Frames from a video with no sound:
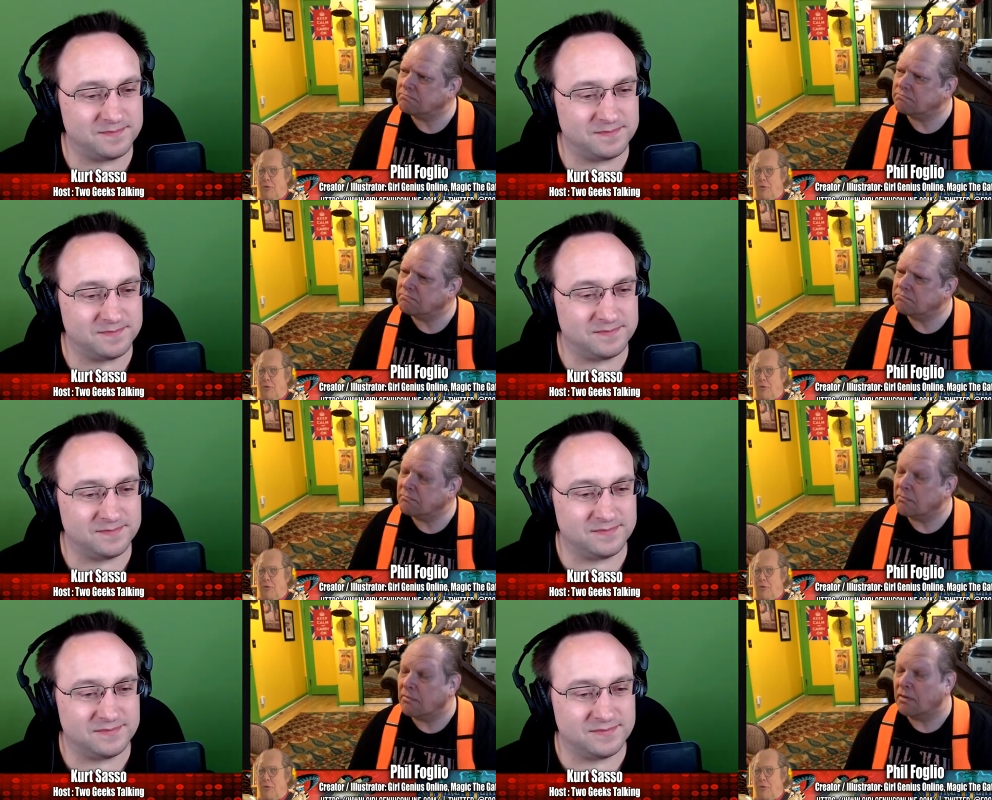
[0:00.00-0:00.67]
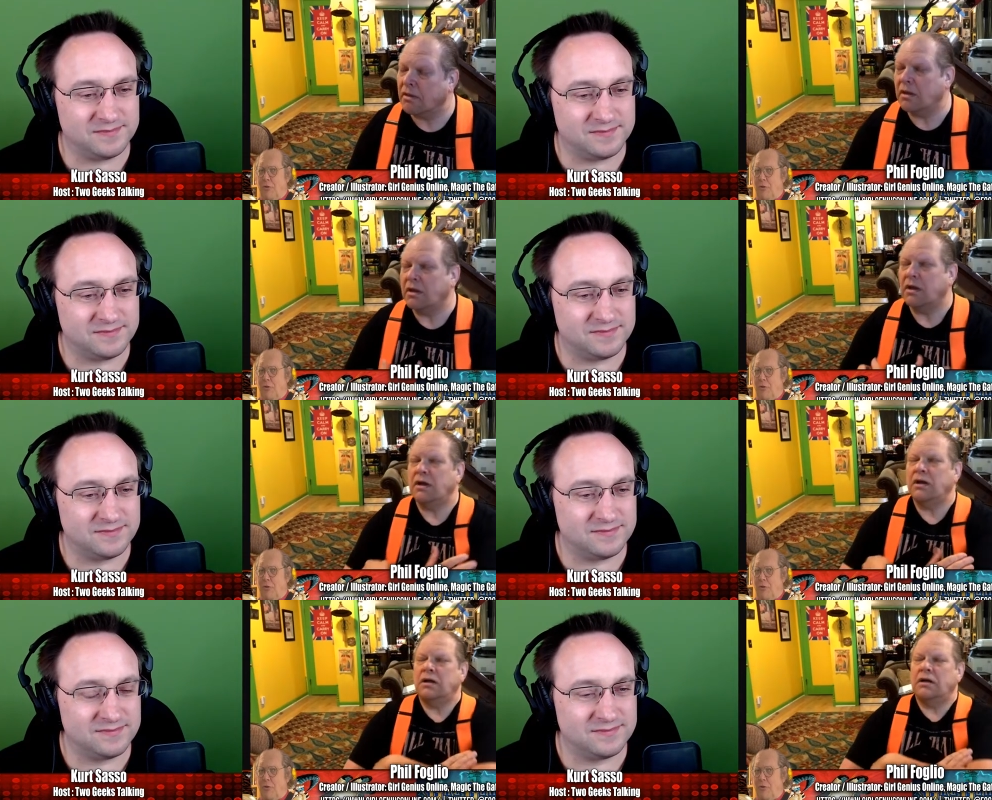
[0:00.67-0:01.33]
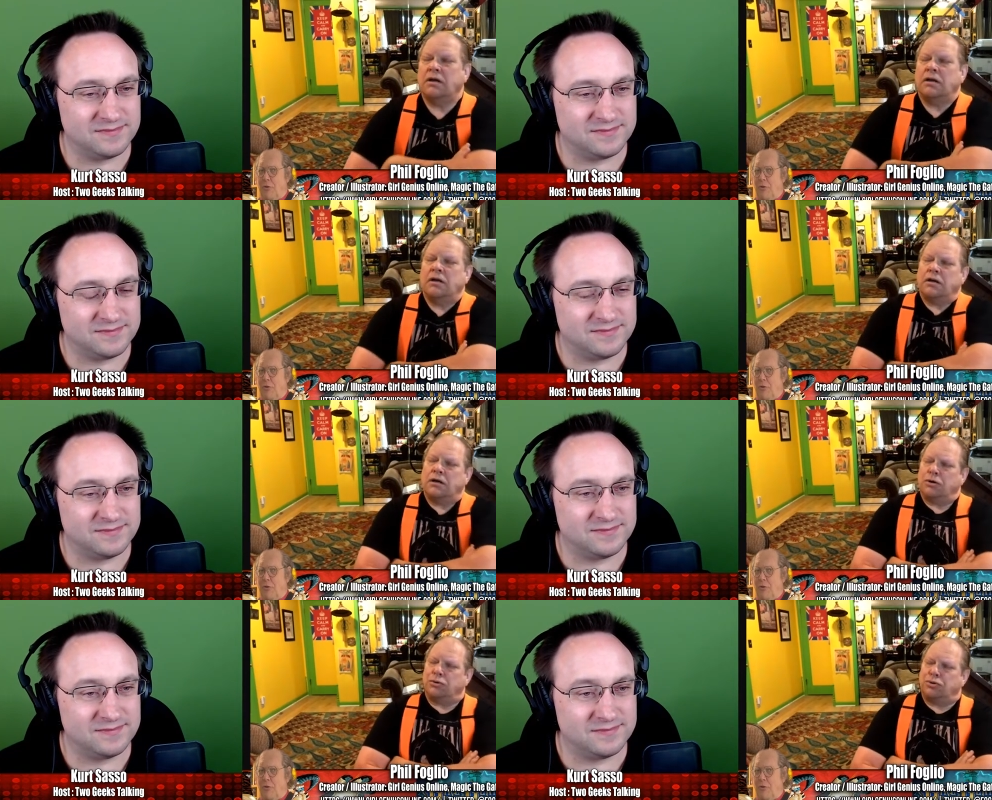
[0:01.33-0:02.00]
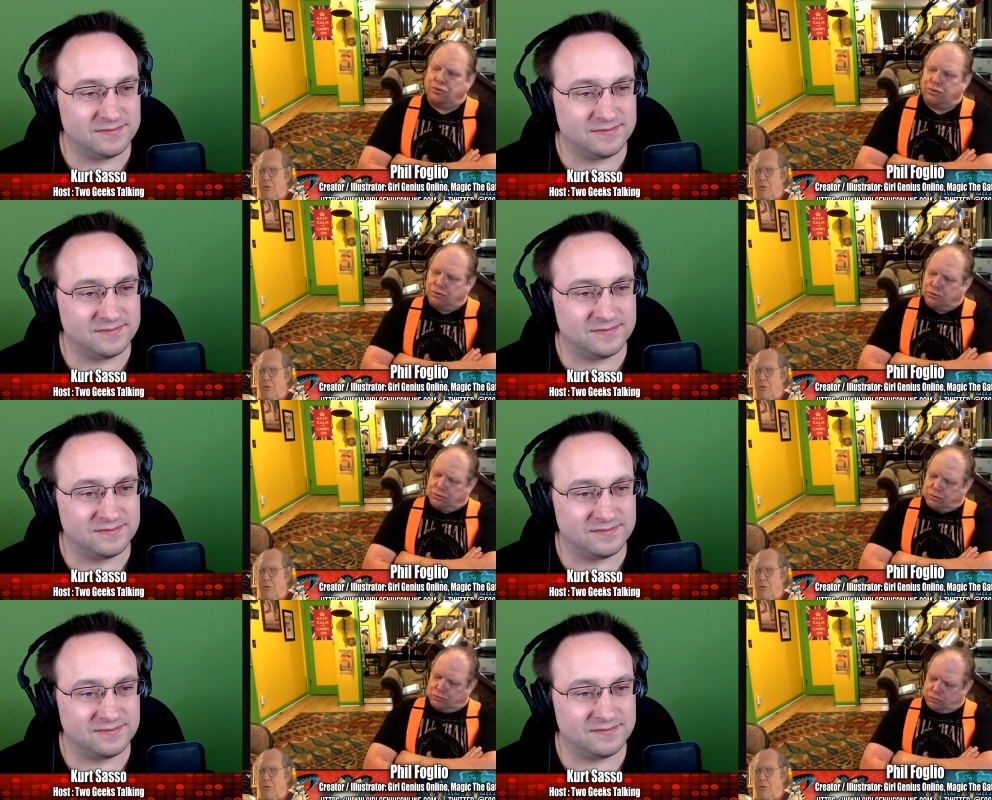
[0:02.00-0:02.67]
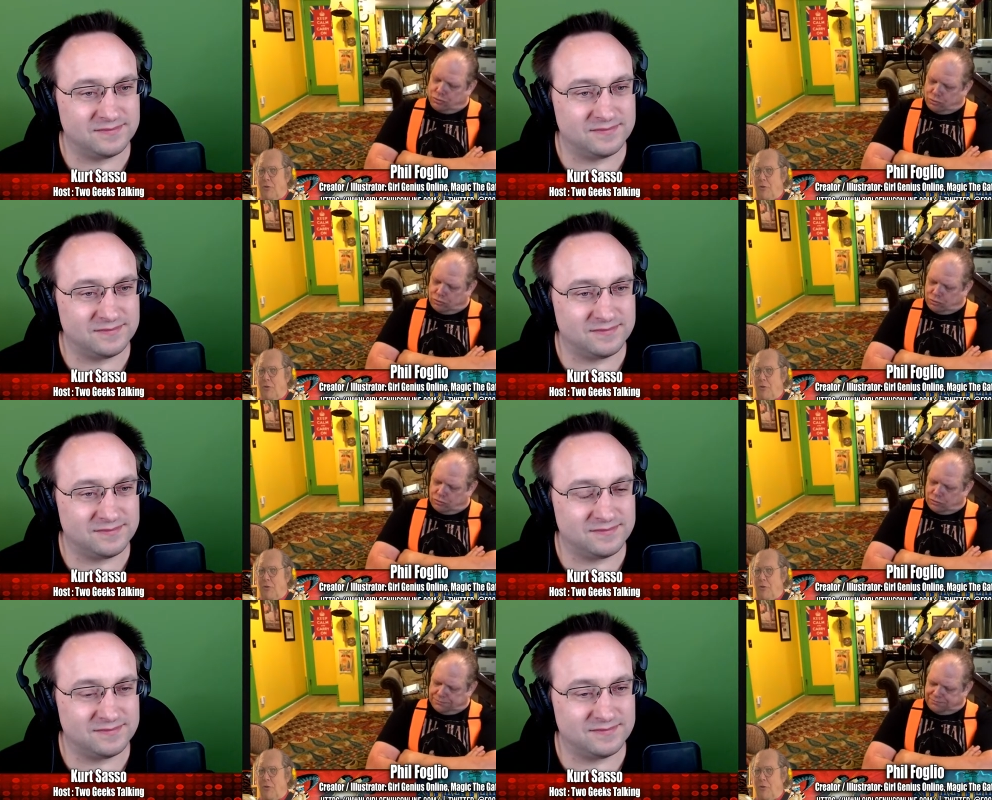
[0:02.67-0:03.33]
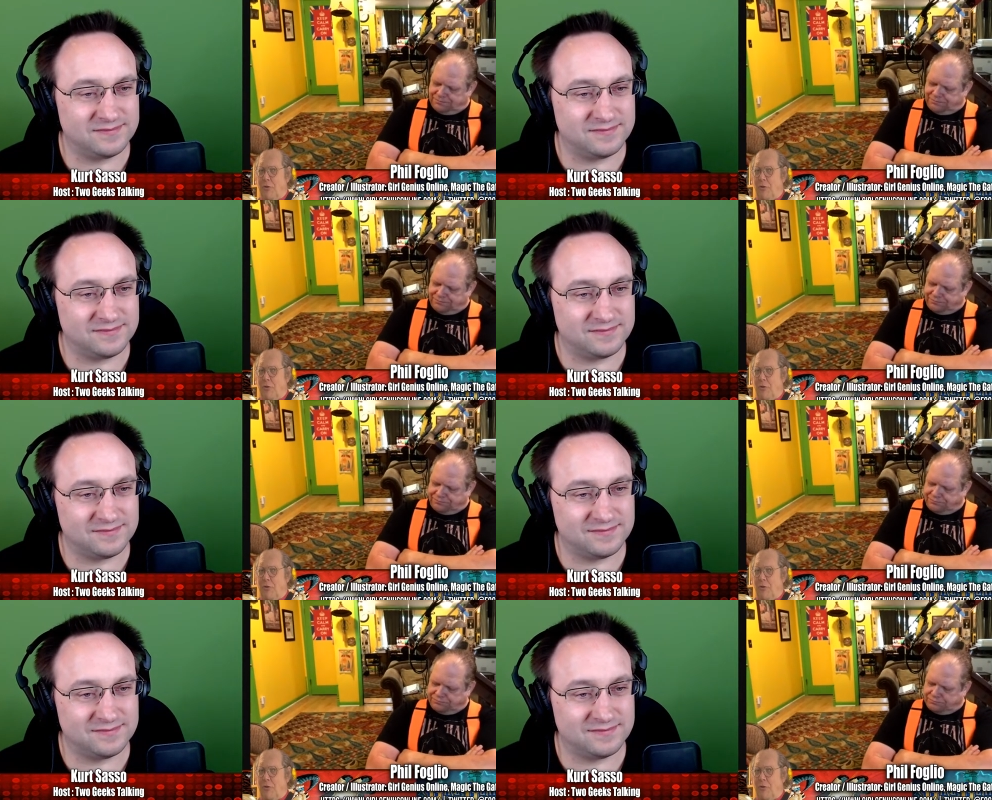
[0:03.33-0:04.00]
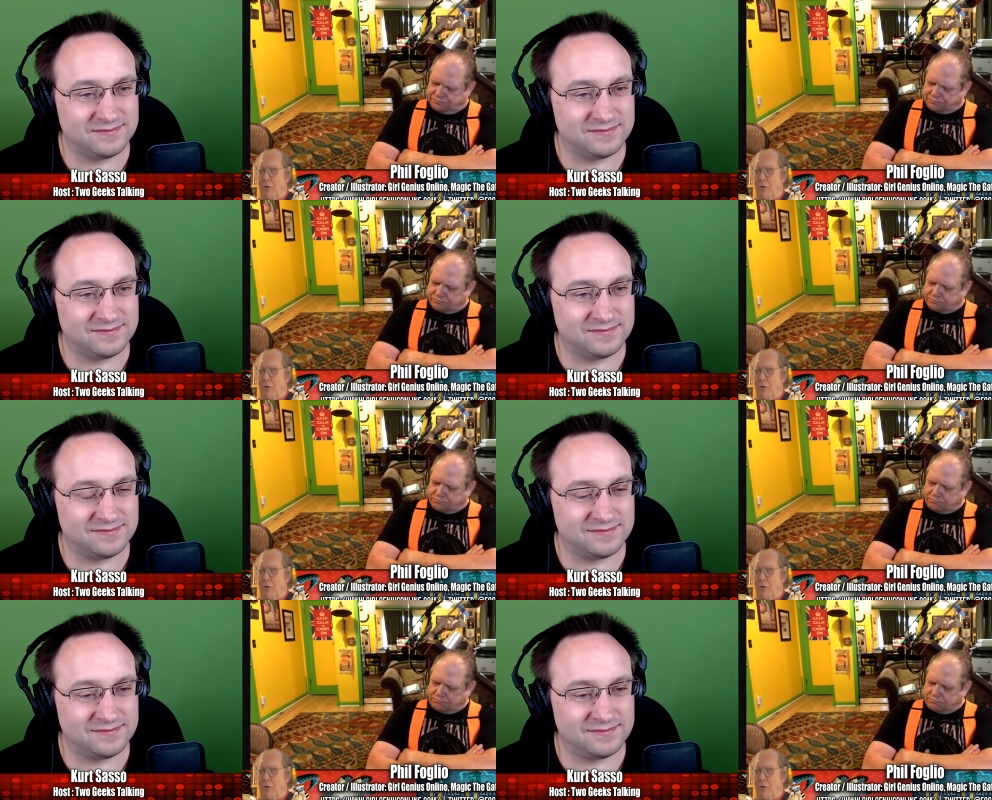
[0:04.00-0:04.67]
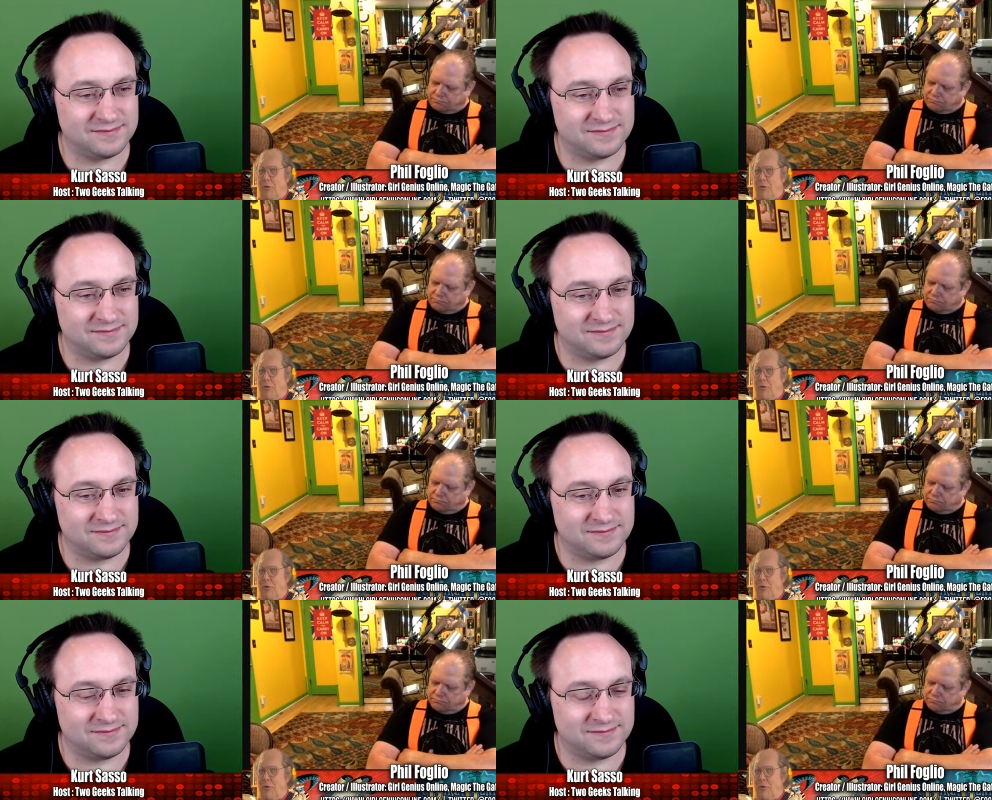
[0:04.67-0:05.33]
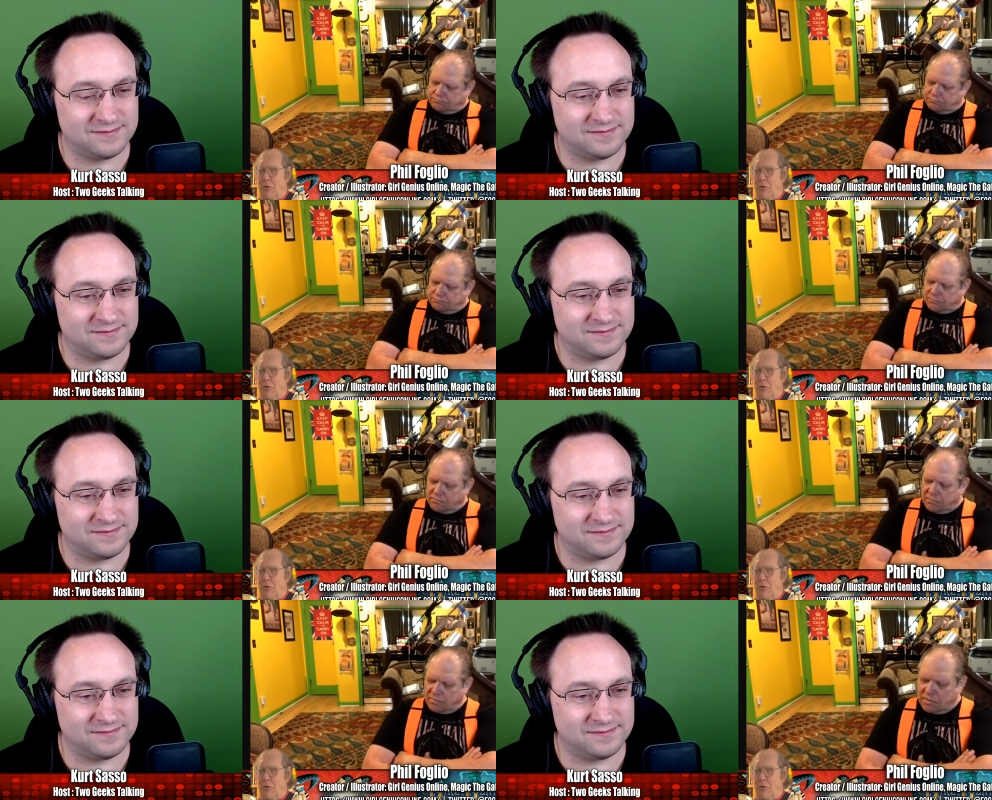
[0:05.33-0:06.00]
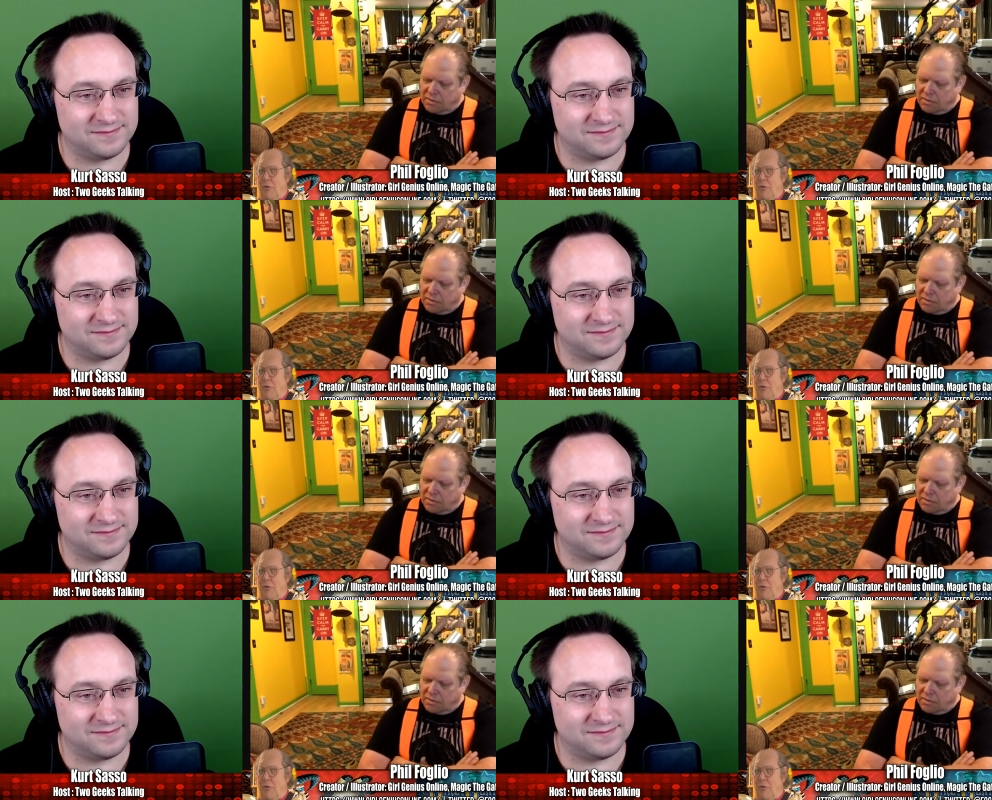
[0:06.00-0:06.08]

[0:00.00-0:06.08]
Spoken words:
Nothing is said.